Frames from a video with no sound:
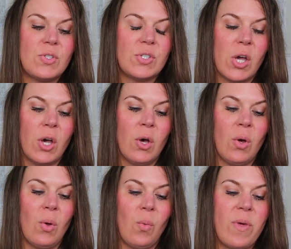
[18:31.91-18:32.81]

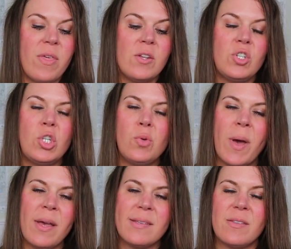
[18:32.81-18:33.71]
So within two
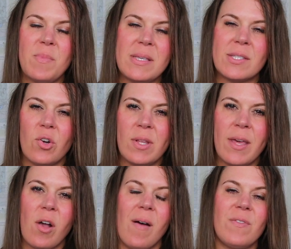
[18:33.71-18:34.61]
miles of me starting
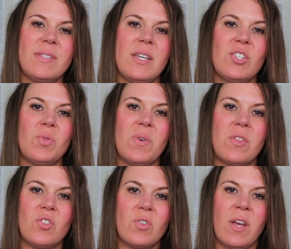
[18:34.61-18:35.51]
that conversation with
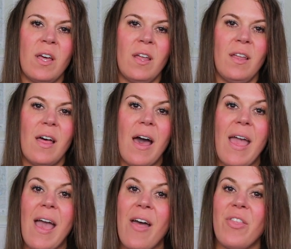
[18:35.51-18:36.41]
the trail, I
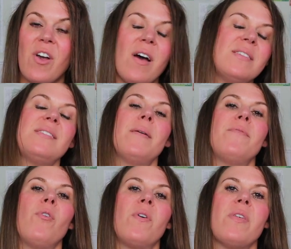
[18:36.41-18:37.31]
had the
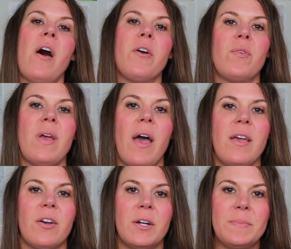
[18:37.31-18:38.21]
concept for the hungry
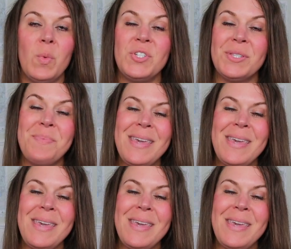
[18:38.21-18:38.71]
hiker, which is